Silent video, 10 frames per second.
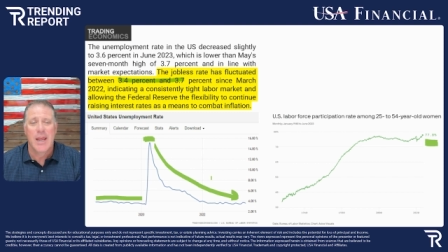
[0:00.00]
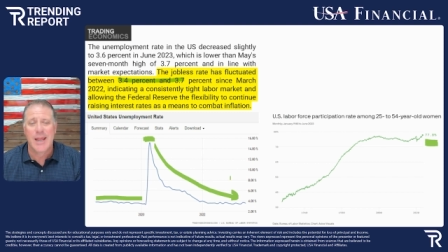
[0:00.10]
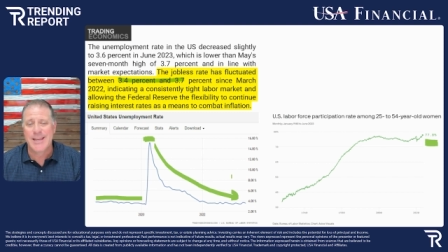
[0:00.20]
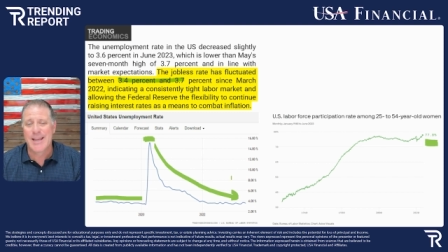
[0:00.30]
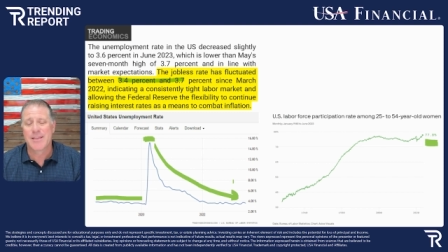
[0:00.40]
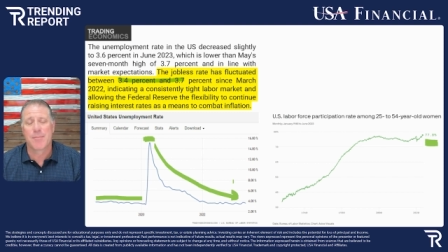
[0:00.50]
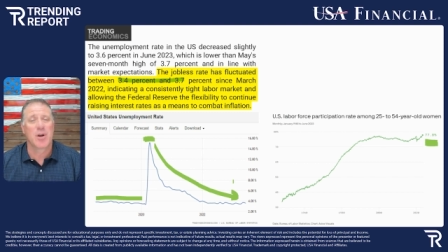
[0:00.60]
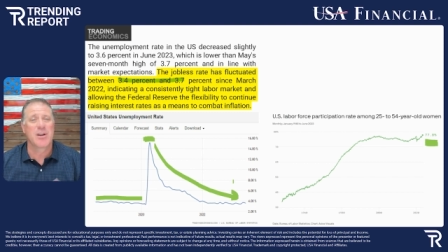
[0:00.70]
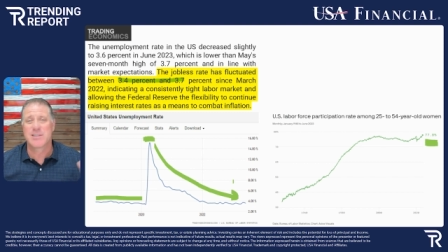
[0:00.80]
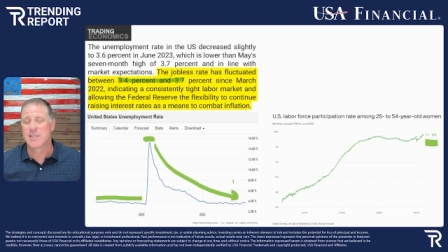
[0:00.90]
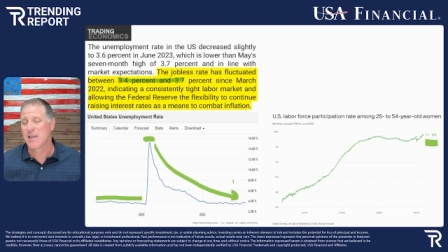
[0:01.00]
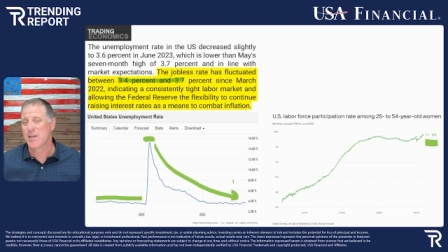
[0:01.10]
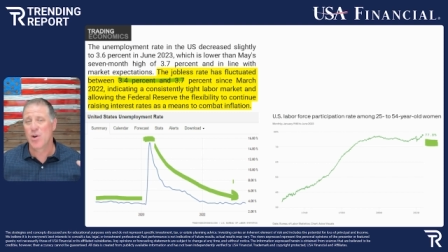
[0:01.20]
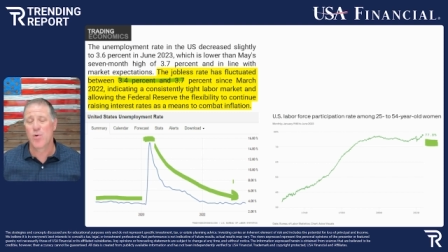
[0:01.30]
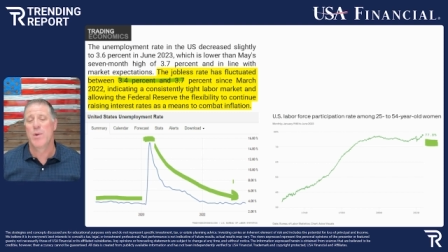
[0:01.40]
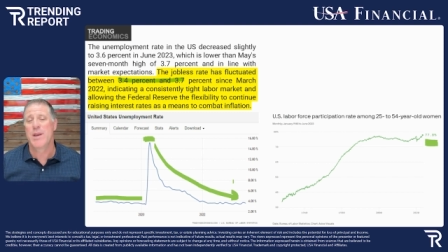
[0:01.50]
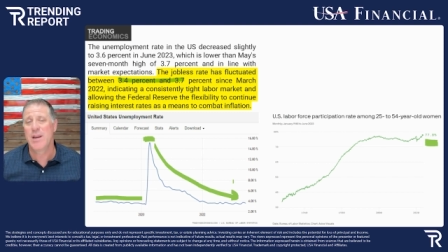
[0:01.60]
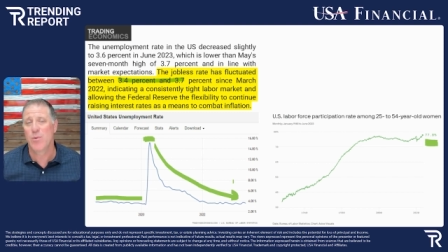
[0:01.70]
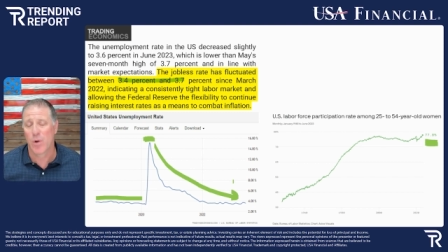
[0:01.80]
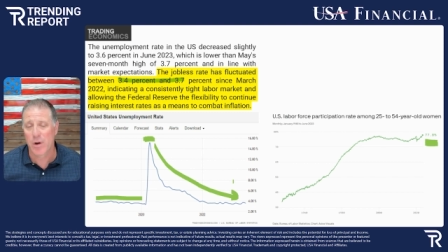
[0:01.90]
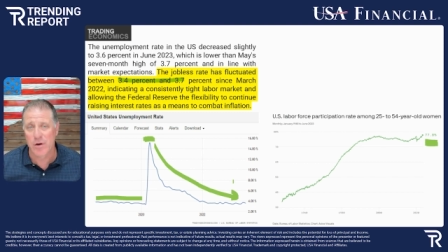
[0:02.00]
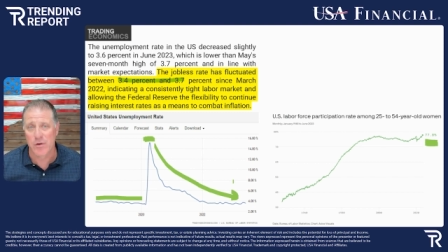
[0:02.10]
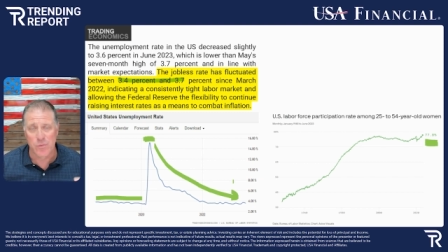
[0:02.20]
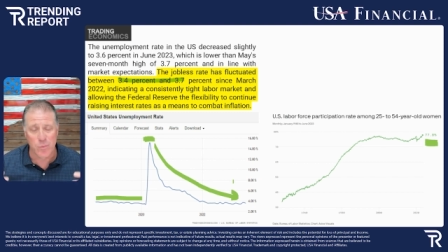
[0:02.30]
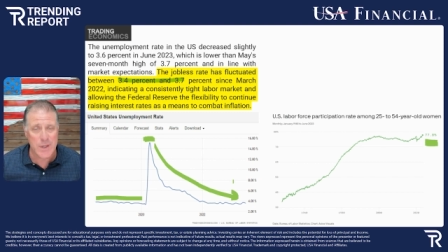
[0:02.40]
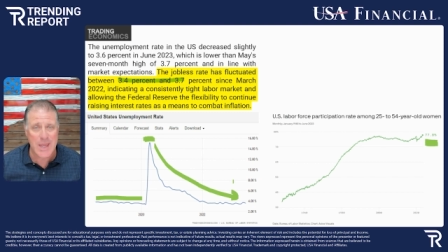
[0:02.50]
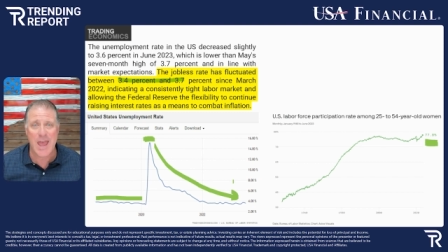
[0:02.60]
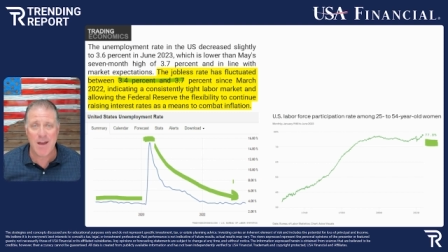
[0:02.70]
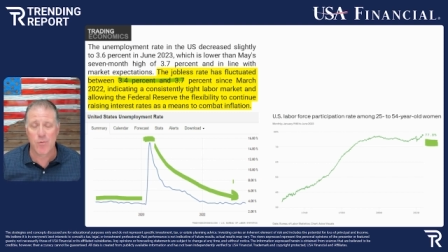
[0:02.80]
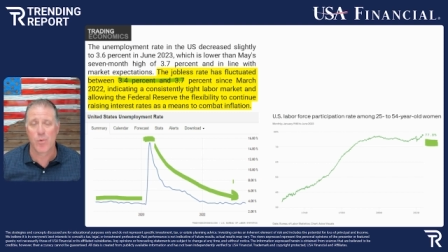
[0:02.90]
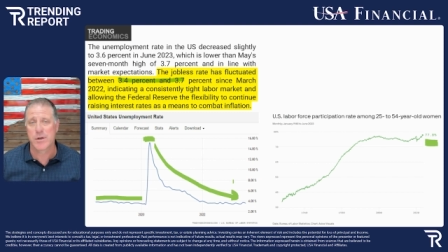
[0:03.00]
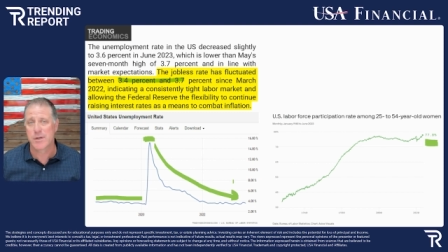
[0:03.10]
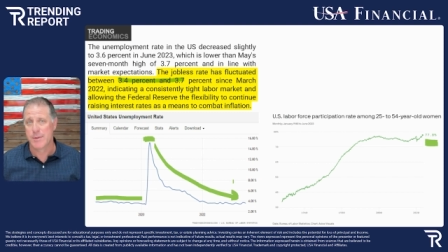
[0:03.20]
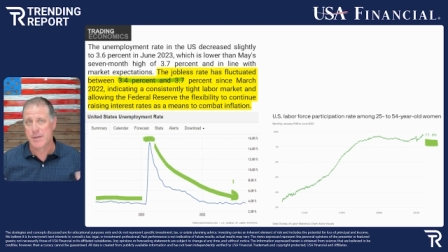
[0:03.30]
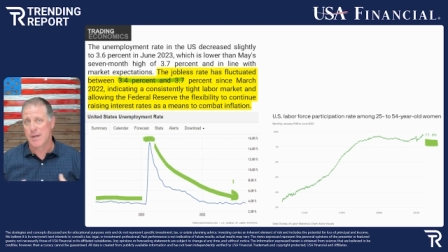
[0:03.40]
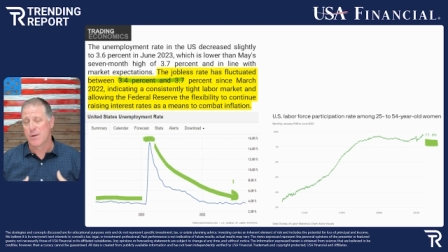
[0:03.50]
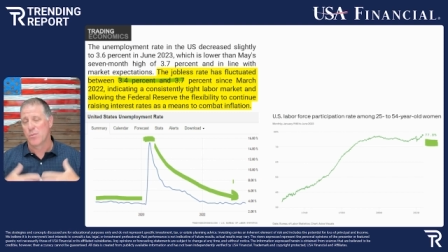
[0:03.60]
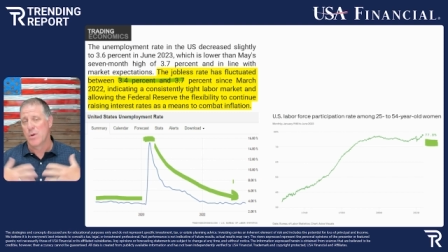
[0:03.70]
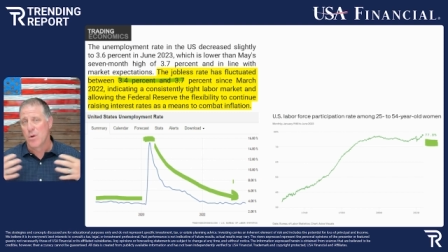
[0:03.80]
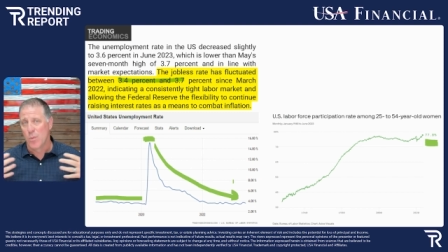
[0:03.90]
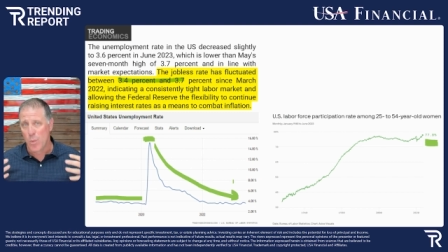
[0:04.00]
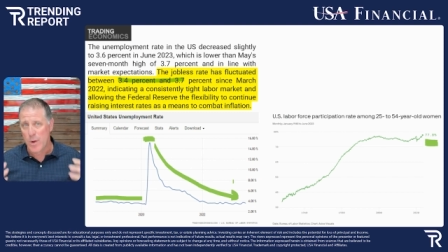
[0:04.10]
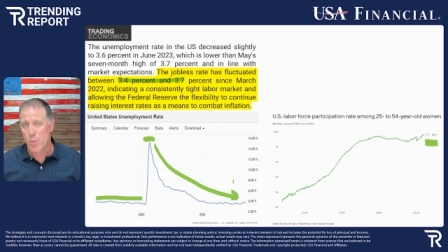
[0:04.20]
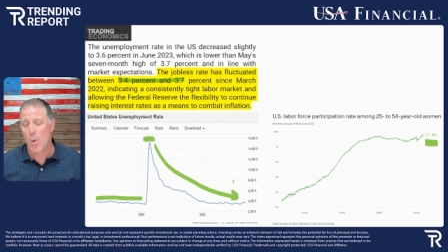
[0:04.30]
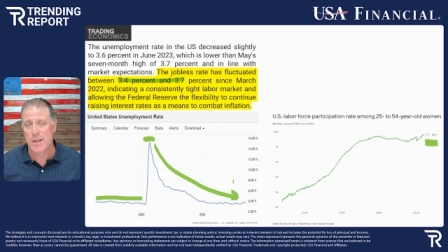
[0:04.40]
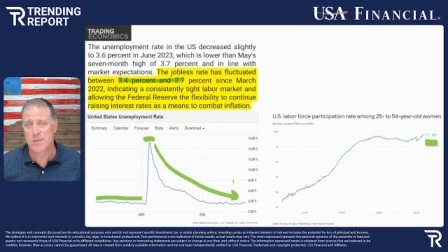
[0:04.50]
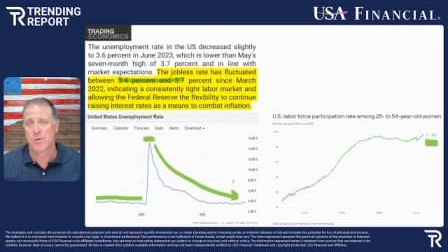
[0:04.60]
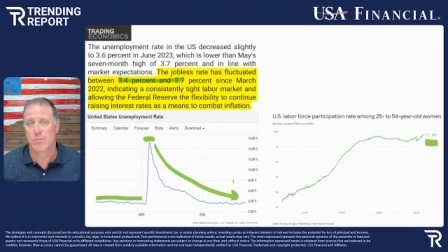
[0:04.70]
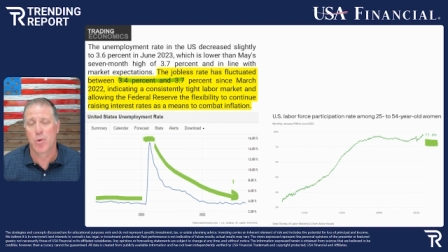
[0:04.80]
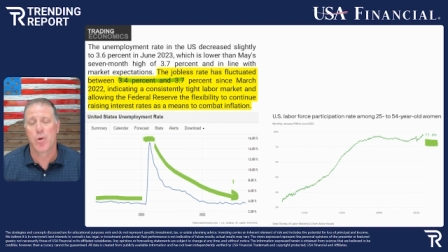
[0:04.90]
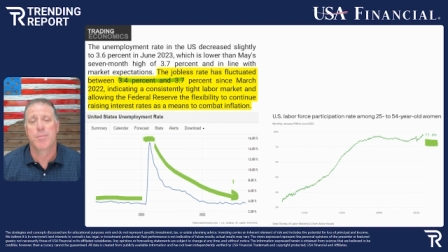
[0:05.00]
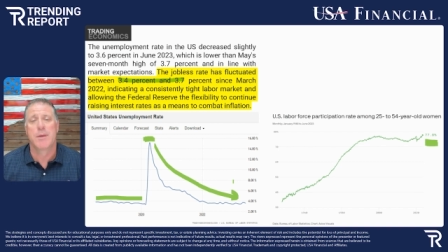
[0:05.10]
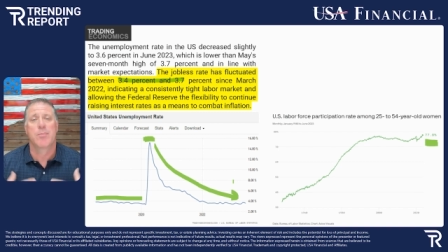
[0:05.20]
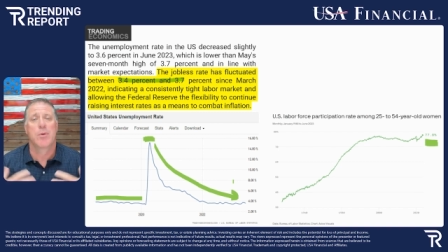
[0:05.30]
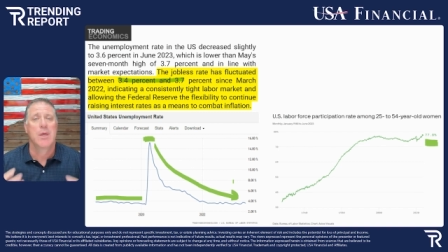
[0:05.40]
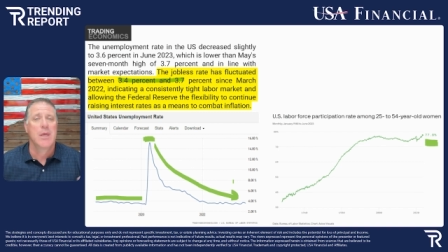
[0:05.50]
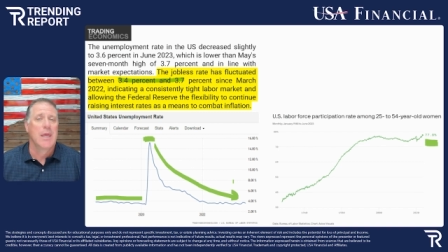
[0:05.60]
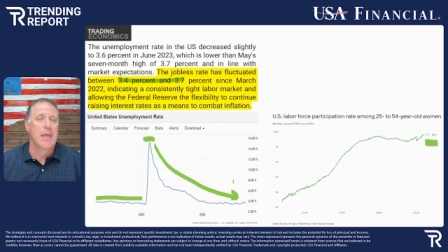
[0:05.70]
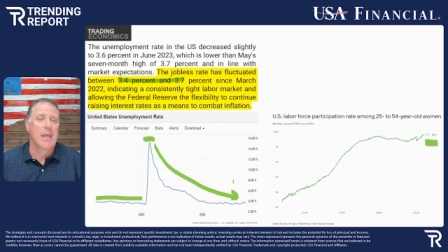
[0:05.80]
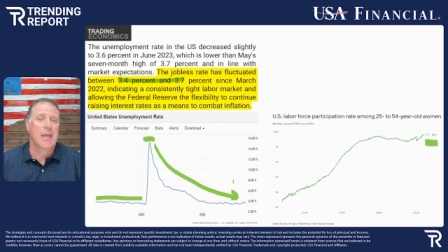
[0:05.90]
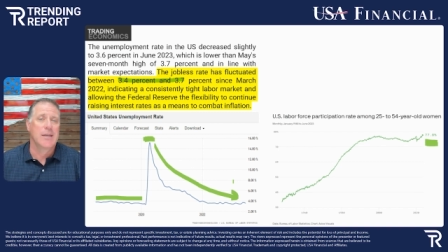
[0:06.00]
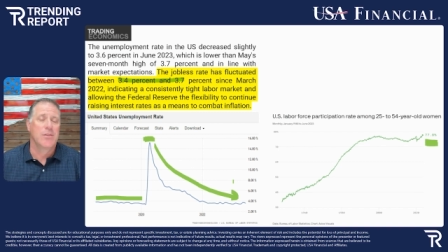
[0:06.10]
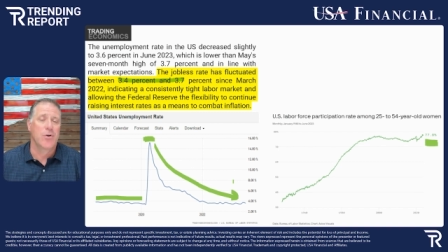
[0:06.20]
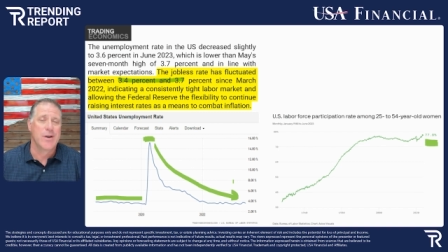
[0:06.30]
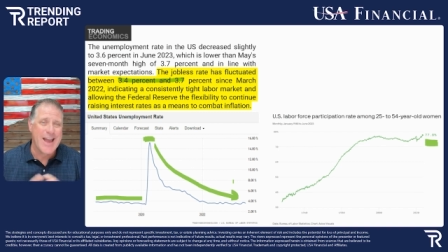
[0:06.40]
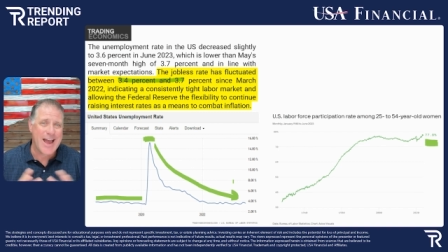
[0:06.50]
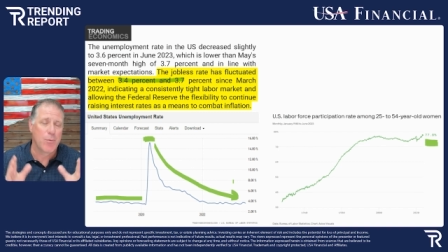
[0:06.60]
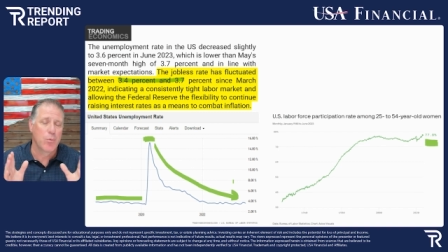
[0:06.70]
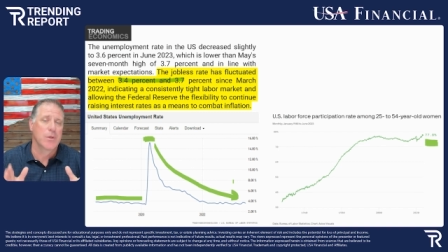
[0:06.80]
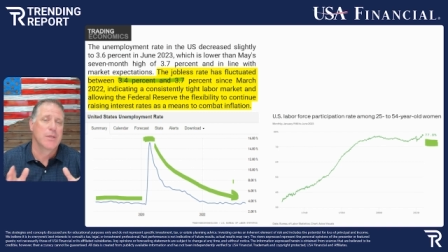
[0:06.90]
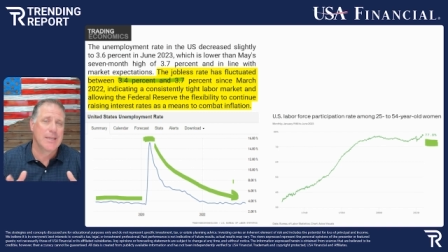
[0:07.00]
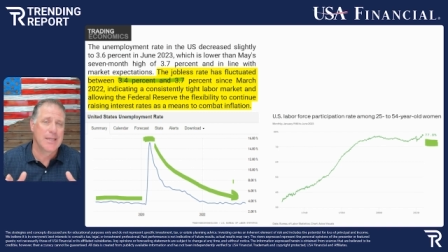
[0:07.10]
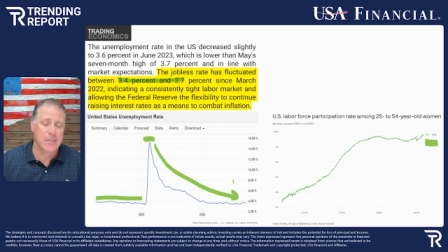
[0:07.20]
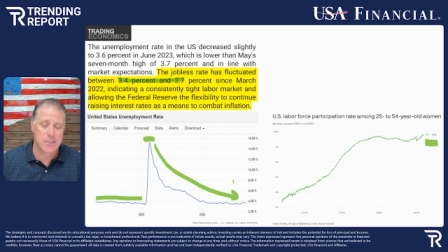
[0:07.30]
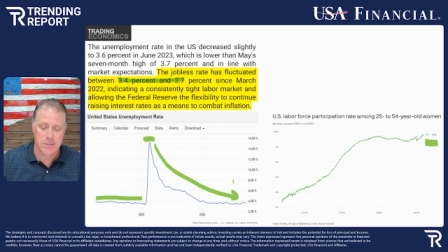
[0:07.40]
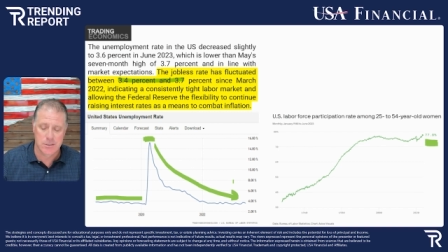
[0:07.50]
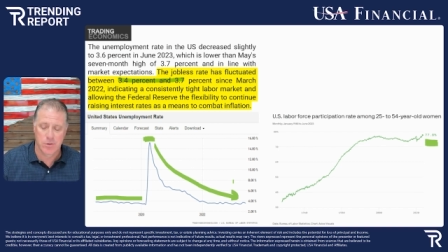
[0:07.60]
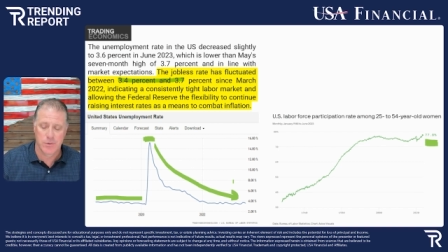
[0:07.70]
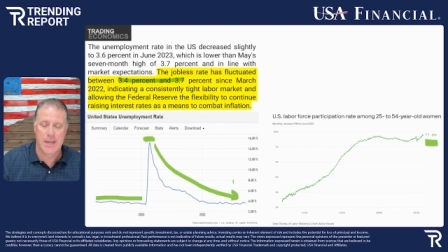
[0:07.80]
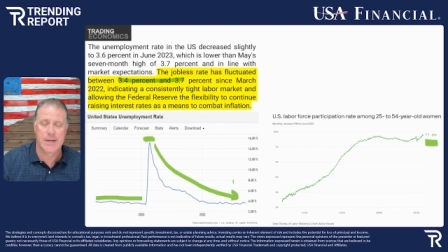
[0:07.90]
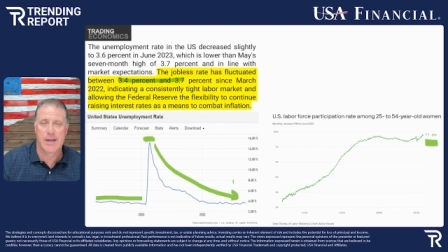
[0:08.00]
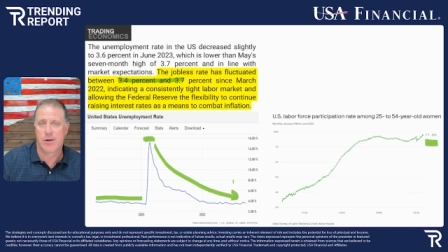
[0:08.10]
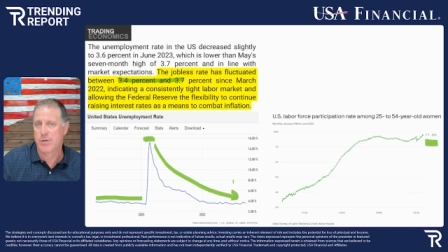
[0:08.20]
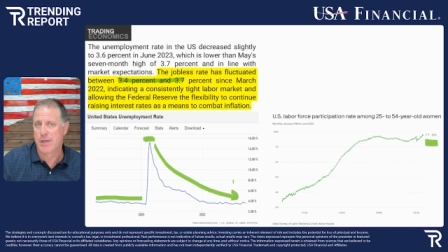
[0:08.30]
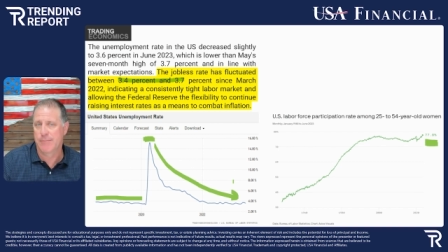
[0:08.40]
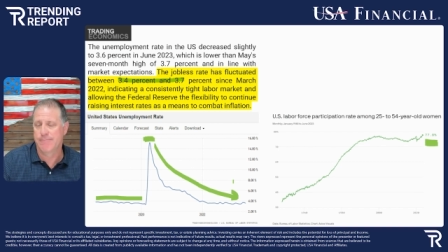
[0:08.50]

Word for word: And yet the market's saying, no, we need workers. We have work to be done. We want to employ people. And they're not really getting to slow that down